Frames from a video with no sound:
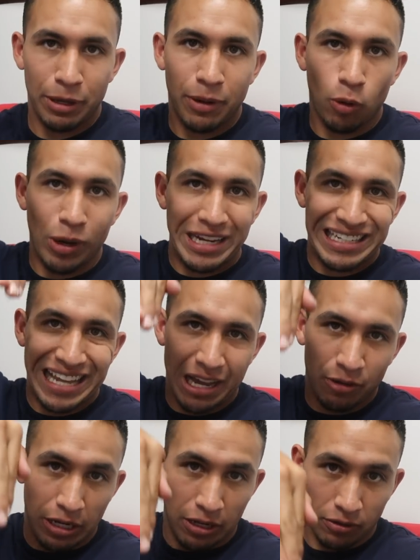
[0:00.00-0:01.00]
on my way
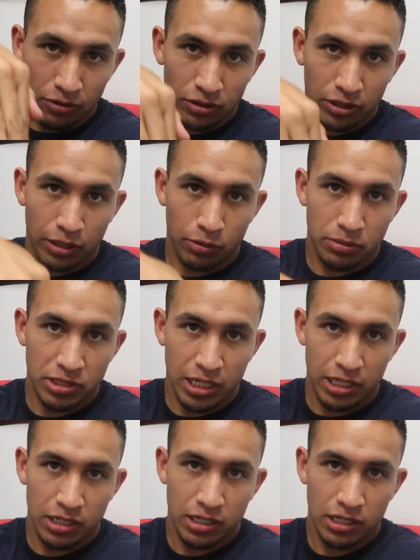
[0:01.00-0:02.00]
down now. You get what I'm
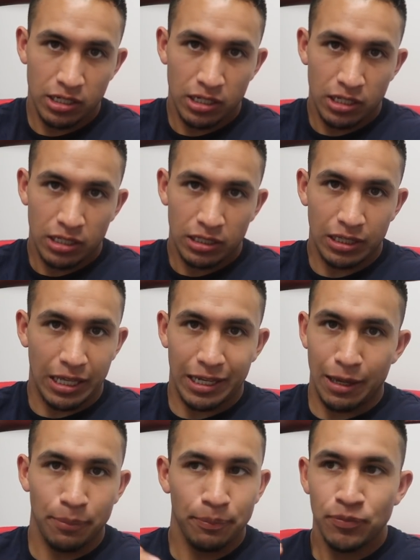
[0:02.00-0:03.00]
saying? Like,
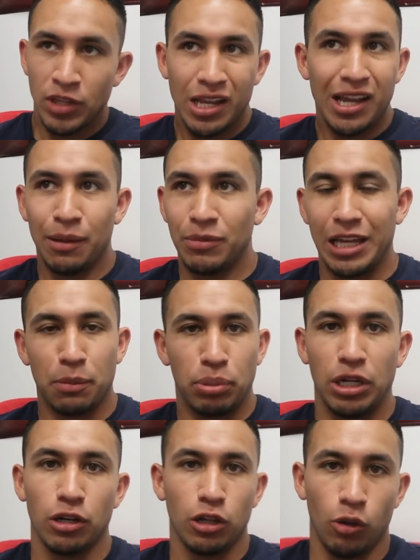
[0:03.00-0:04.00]
I'm like
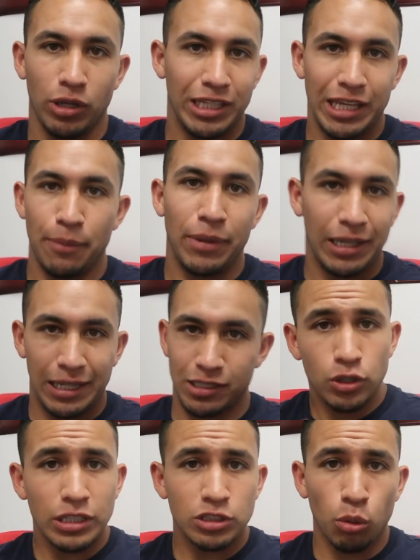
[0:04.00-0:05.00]
Pirlo in the MLS.
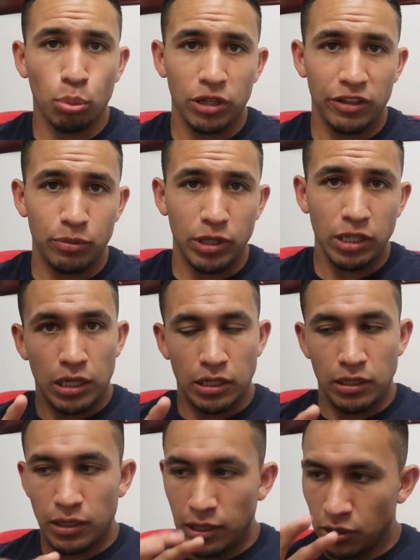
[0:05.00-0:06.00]
You guys don't believe me,
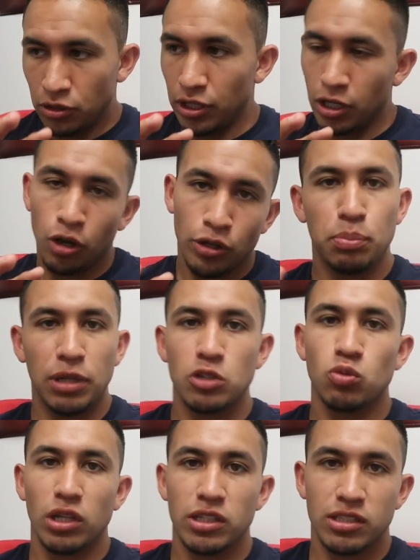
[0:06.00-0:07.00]
and you think, plays
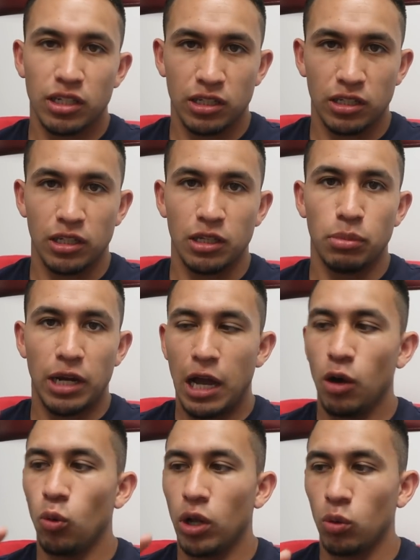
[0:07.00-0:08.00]
well in Sunday League, but
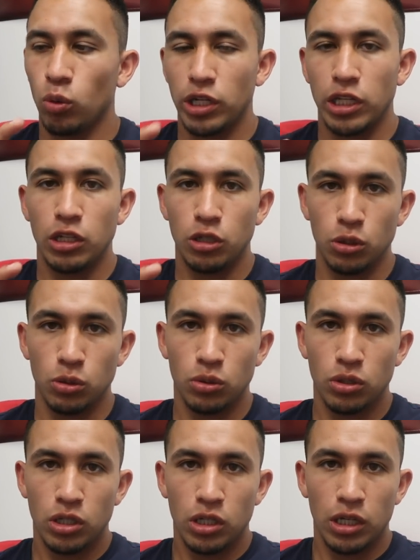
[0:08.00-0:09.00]
how well would he do
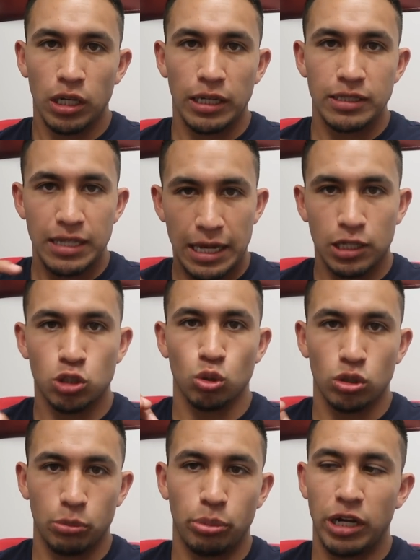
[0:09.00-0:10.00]
against
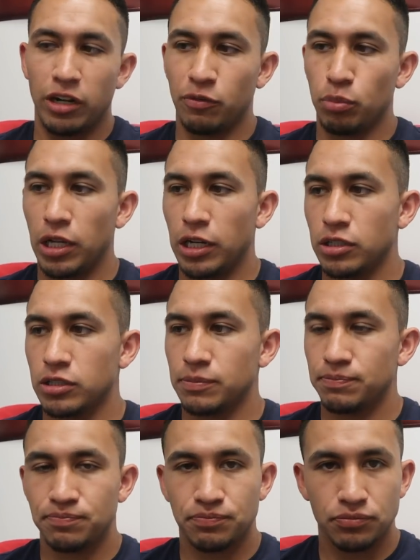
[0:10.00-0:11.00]
actual competitive players?
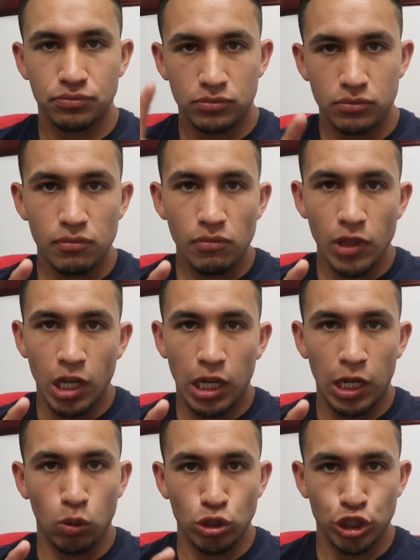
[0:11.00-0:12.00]

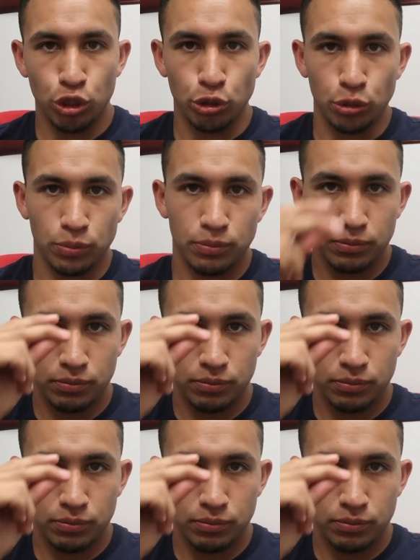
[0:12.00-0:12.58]
I will show you.